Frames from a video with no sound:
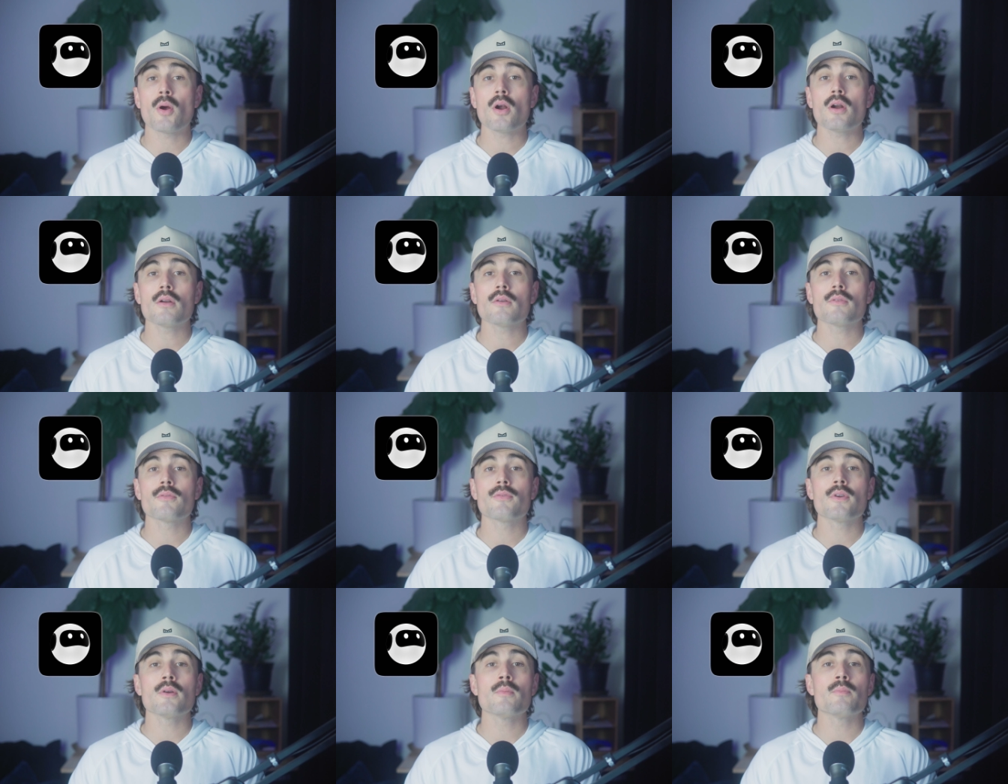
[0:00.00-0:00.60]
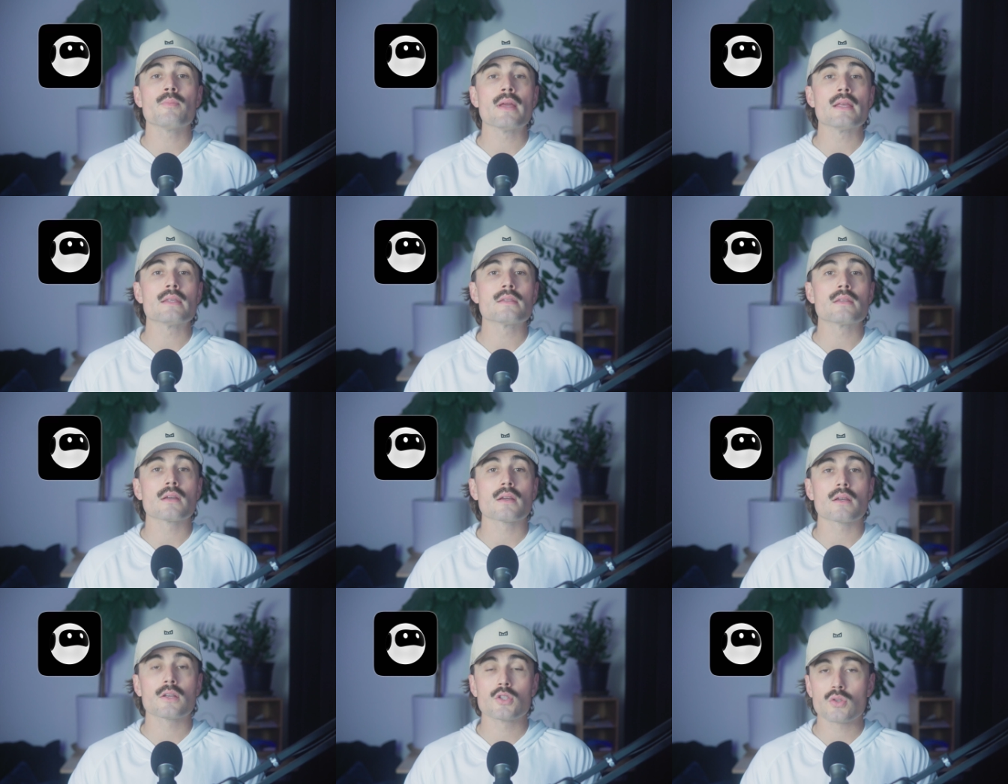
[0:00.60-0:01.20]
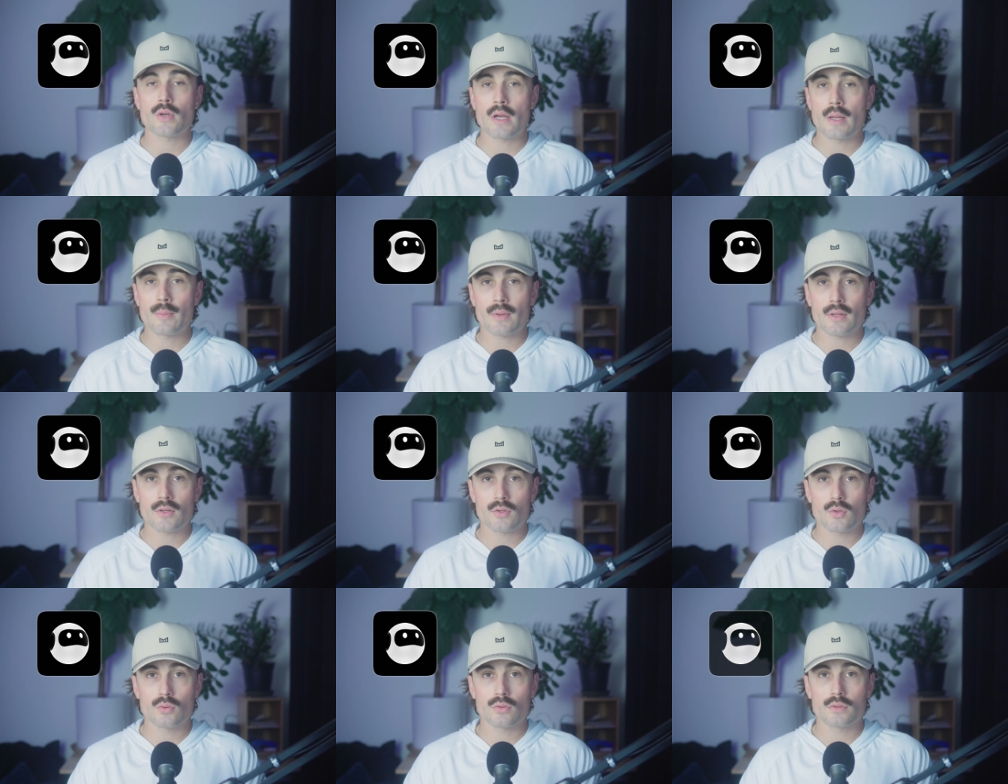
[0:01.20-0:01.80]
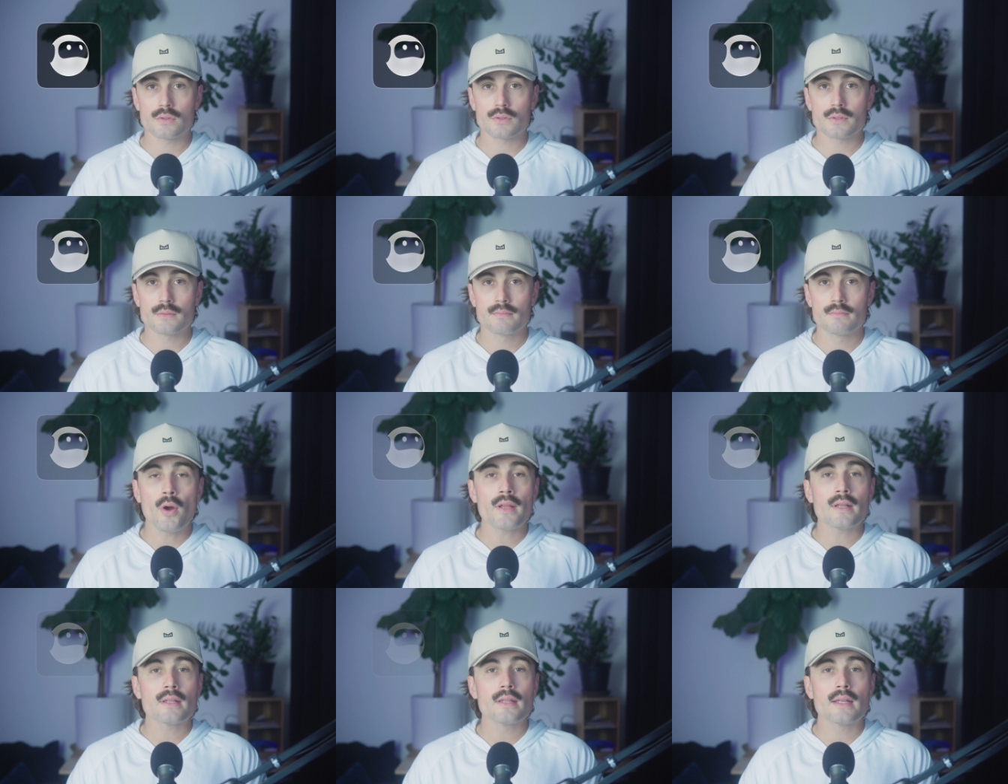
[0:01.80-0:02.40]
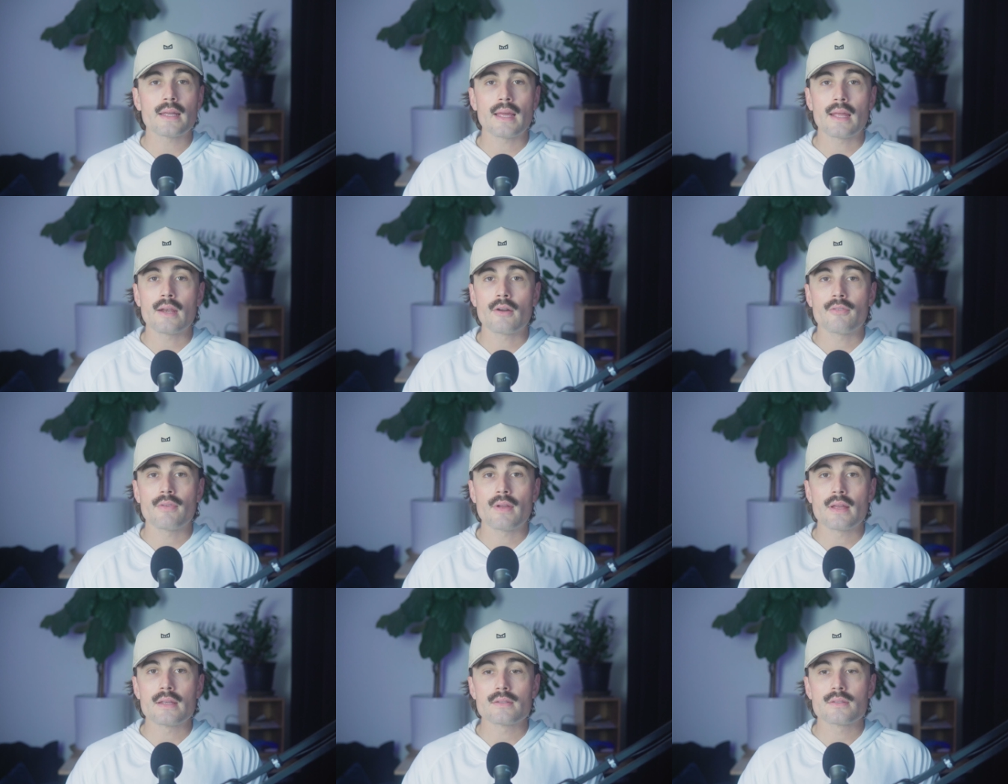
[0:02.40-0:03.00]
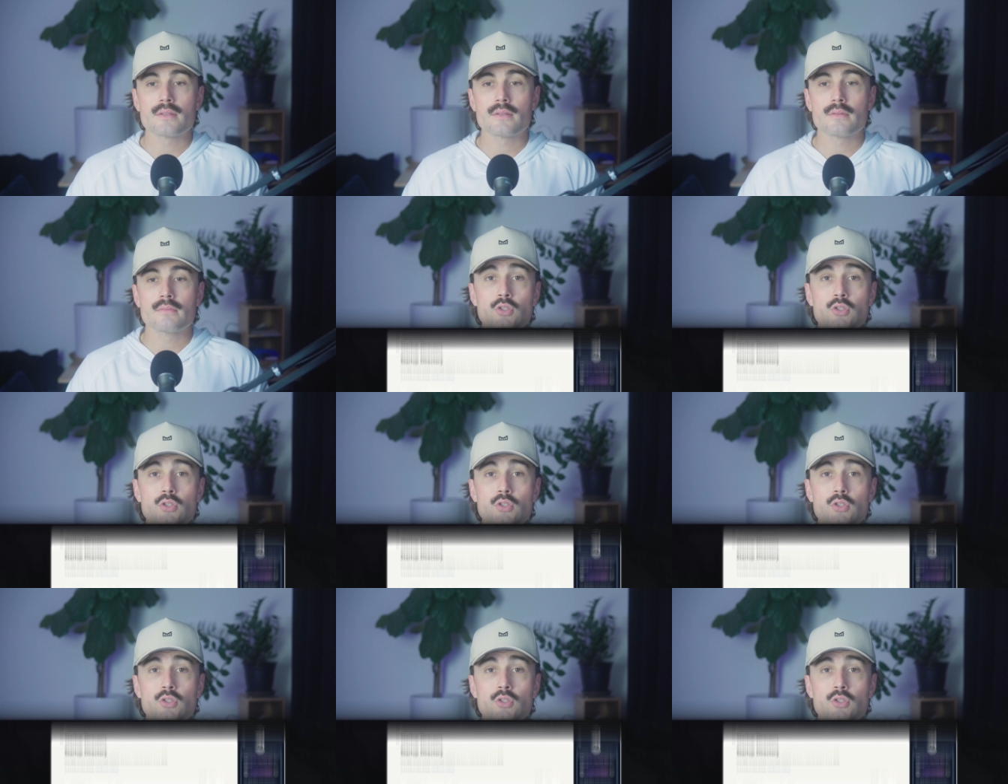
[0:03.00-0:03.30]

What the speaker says: apart from basic scraping tools. Point-and-click interface.